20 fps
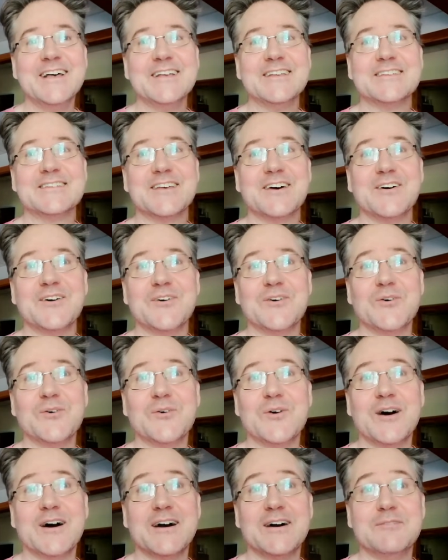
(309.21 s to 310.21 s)

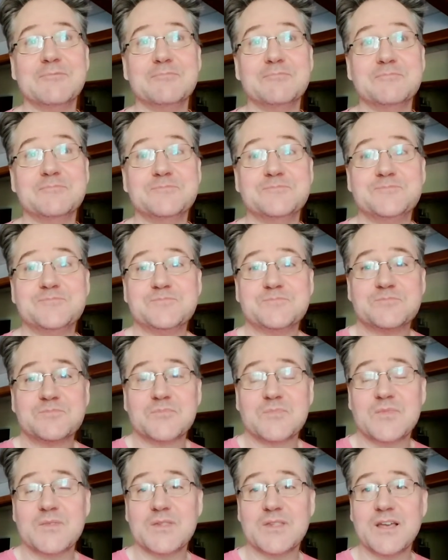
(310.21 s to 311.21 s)
So,
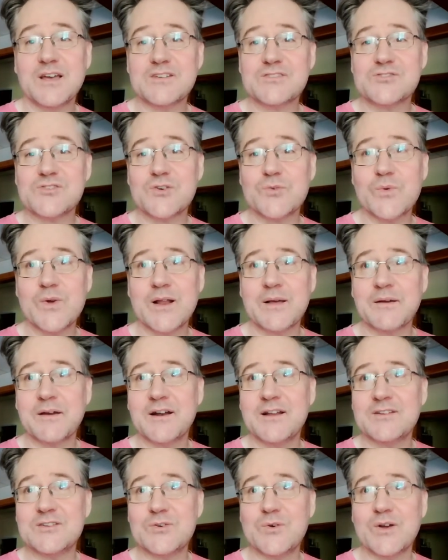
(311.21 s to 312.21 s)
not sure when I'm
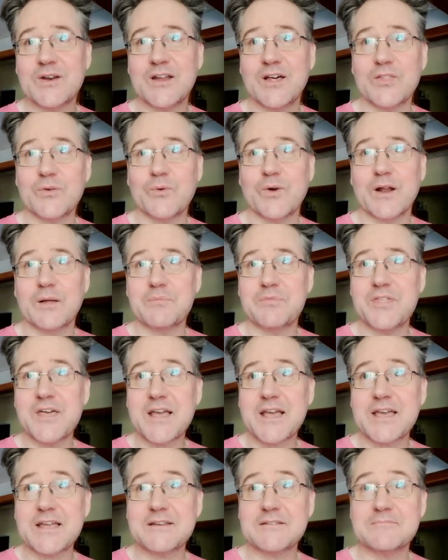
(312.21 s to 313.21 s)
going to do another one. I'm
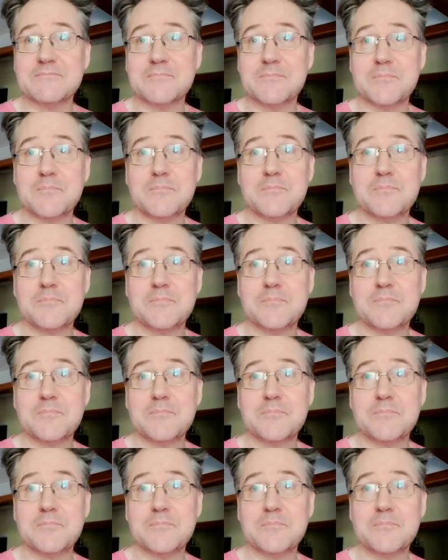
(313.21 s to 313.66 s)
thinking